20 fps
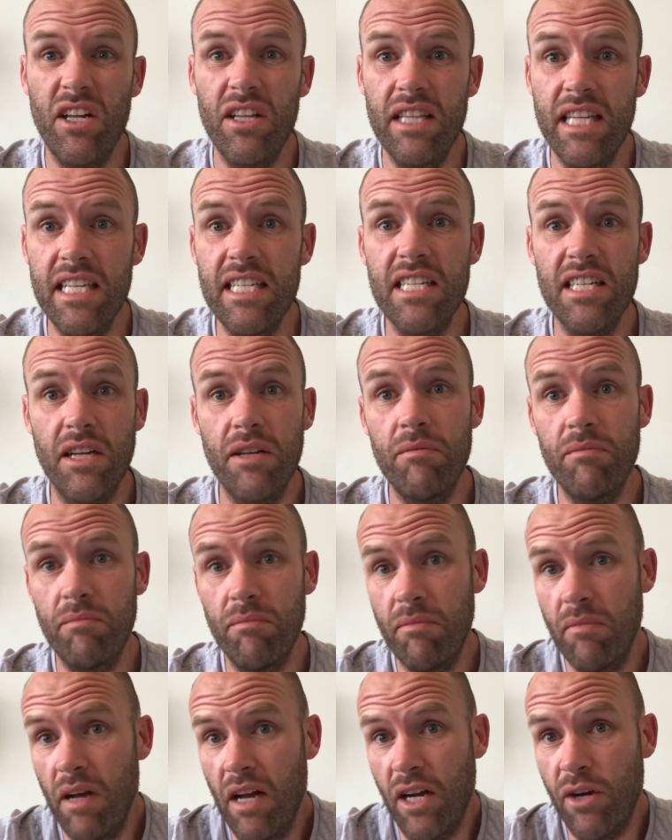This is
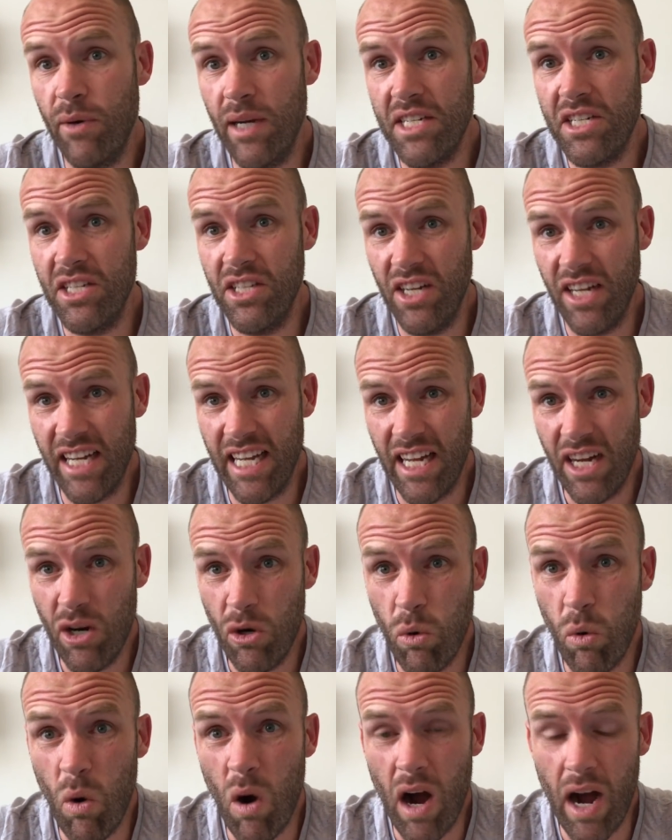a question that I get
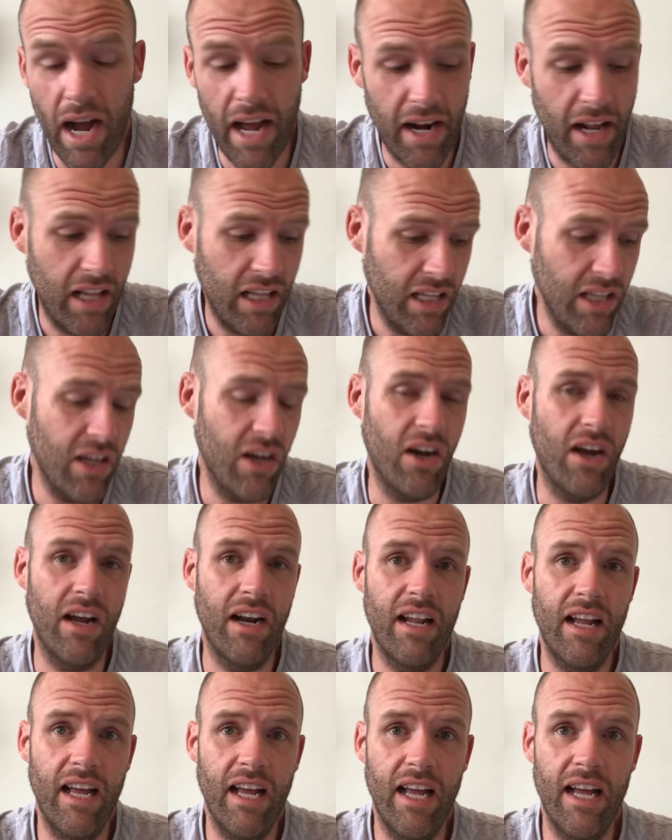quite a
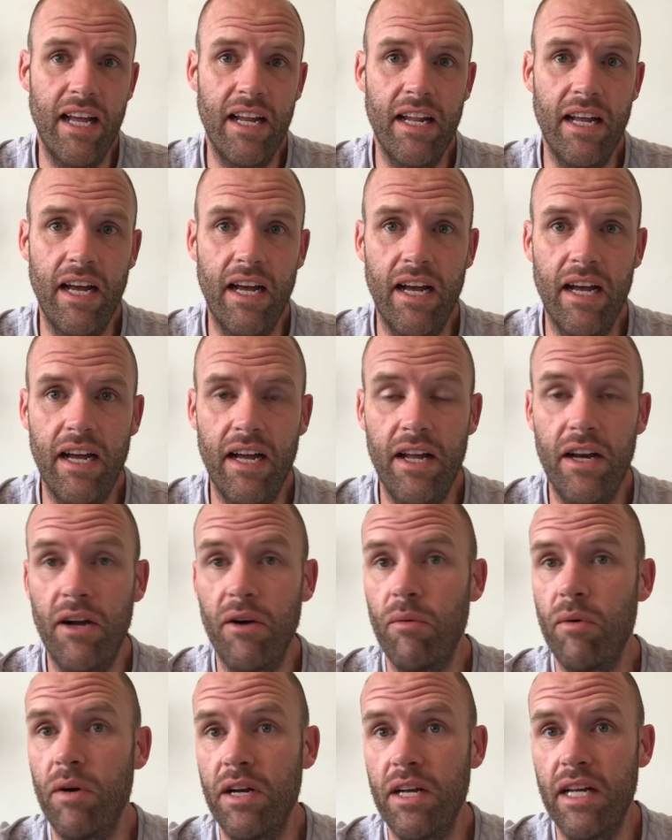lot, and I
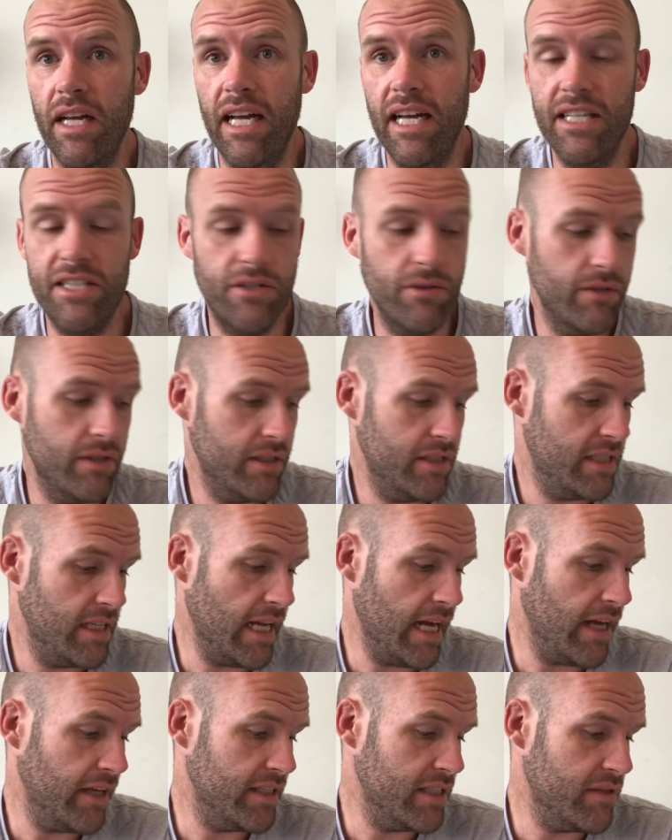want to answer it today
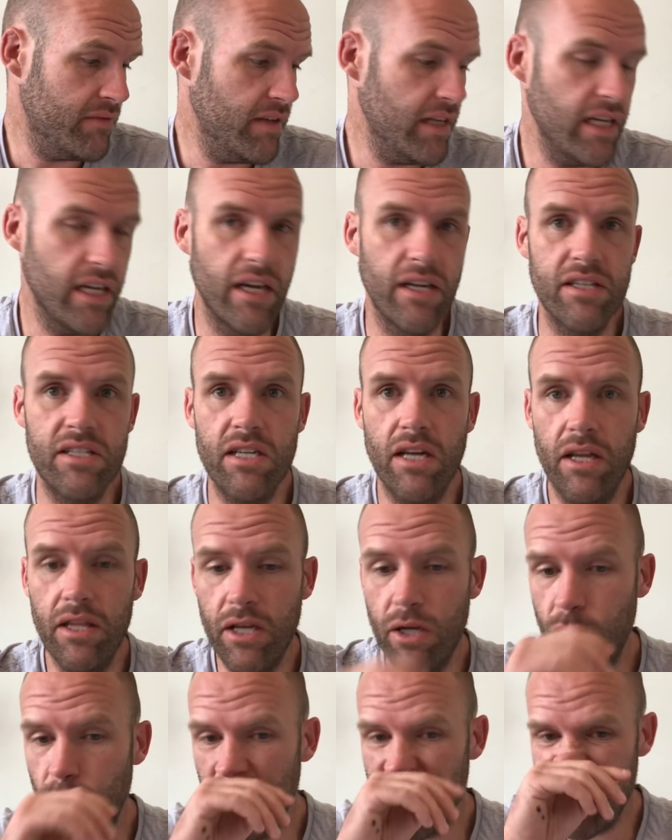on this video. So the
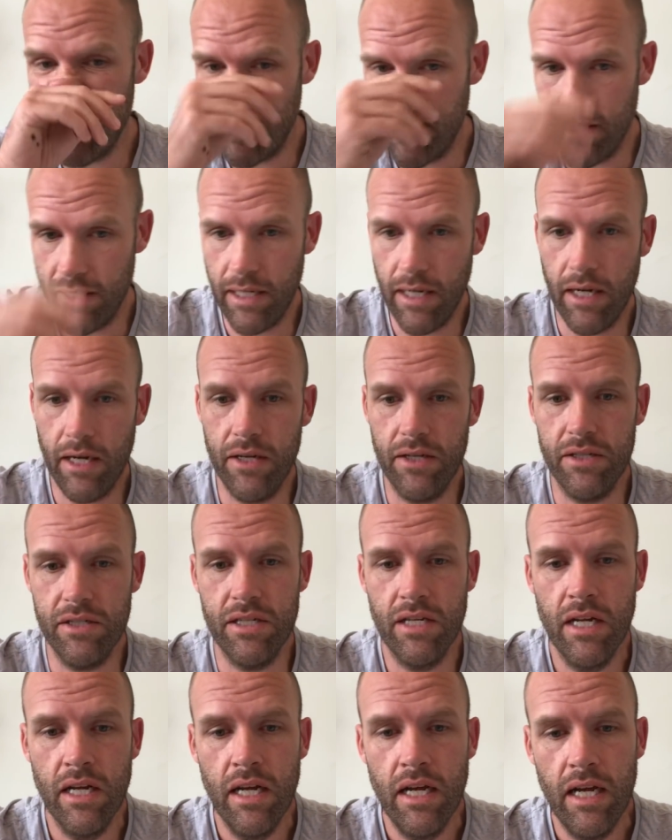question
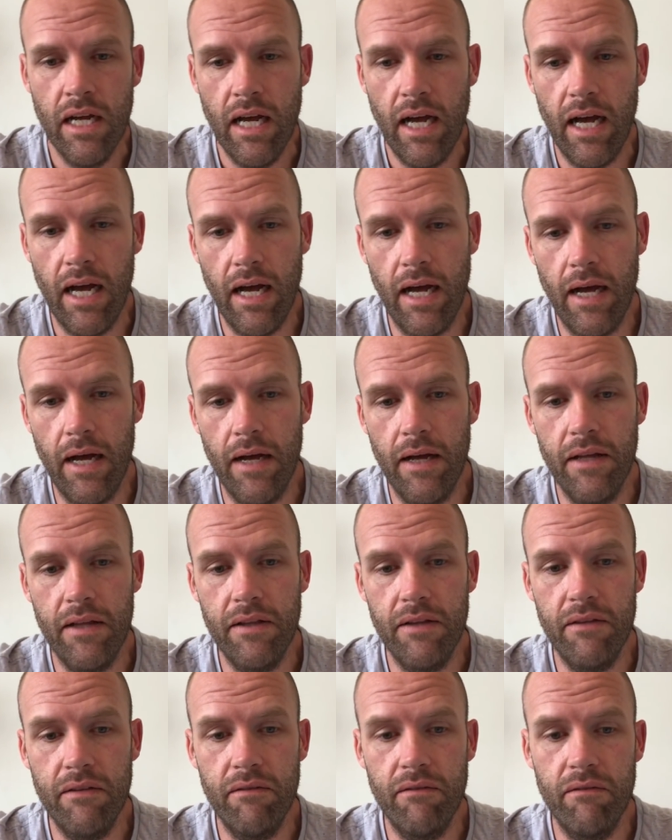goes, can
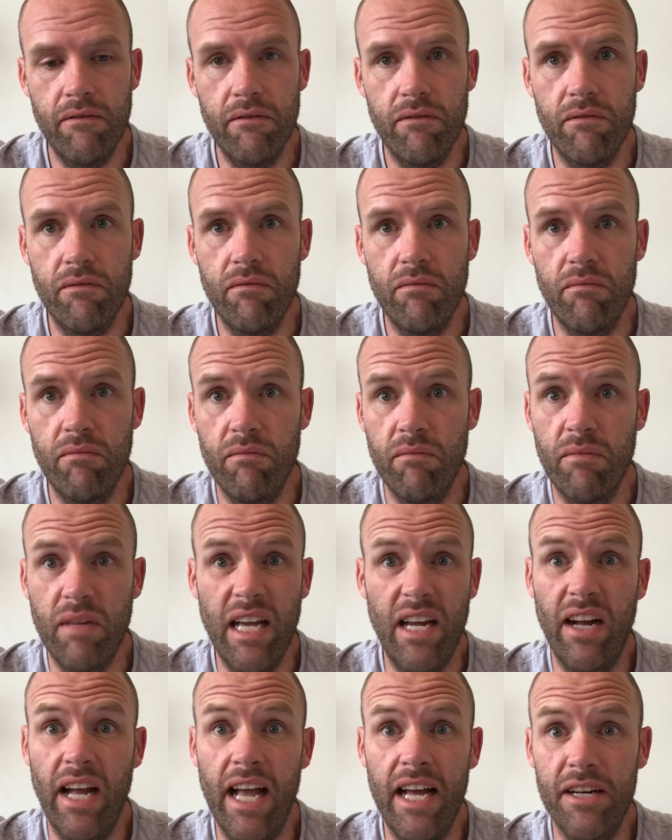
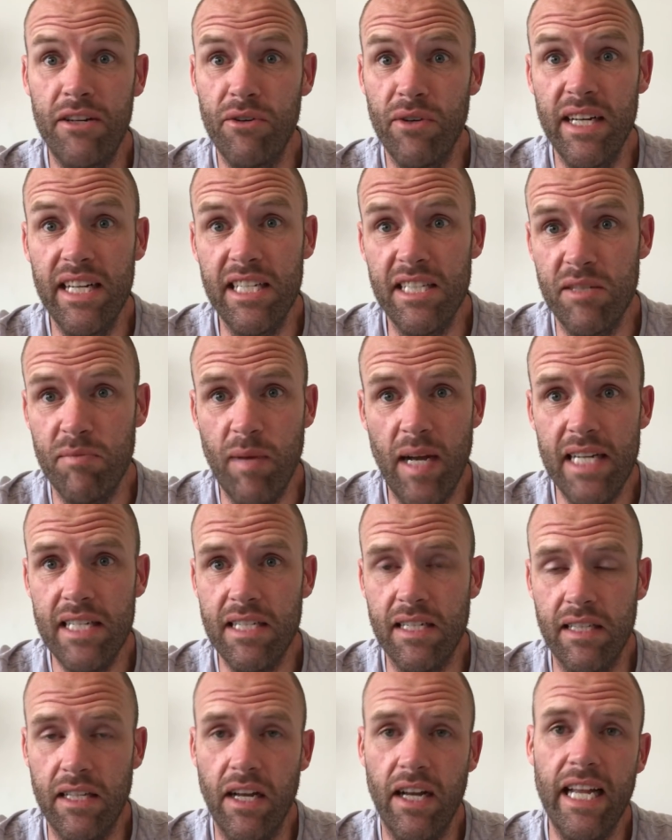I add greens?
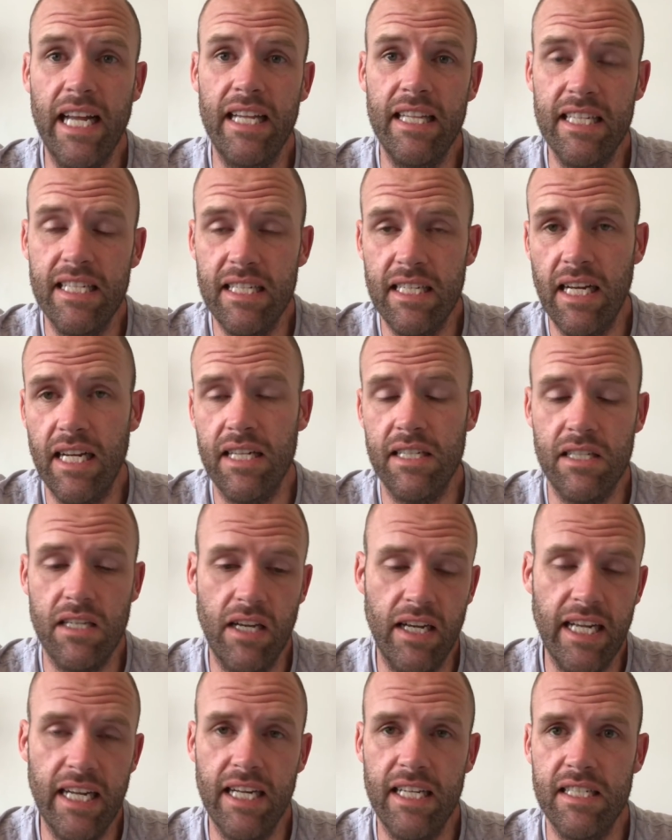Basically, I get
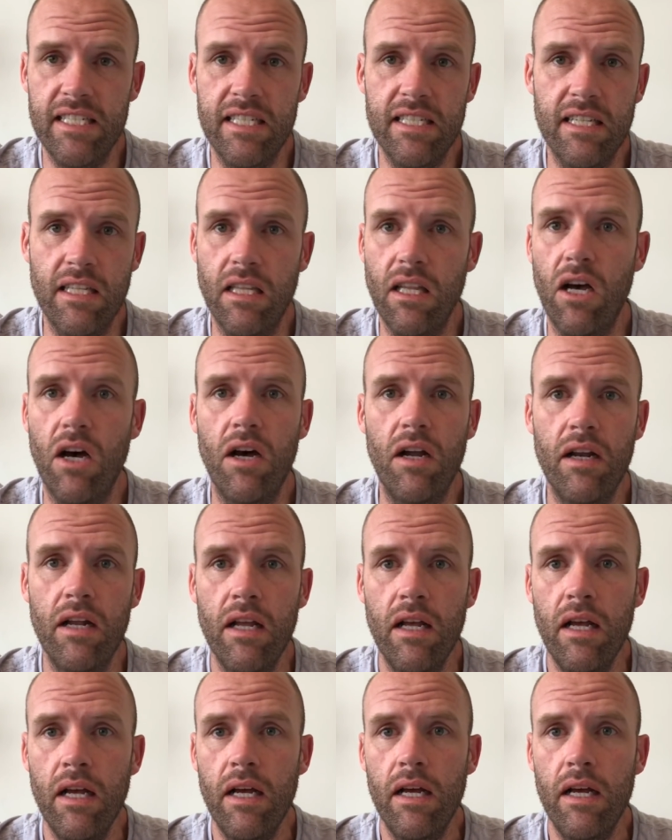asked this a lot.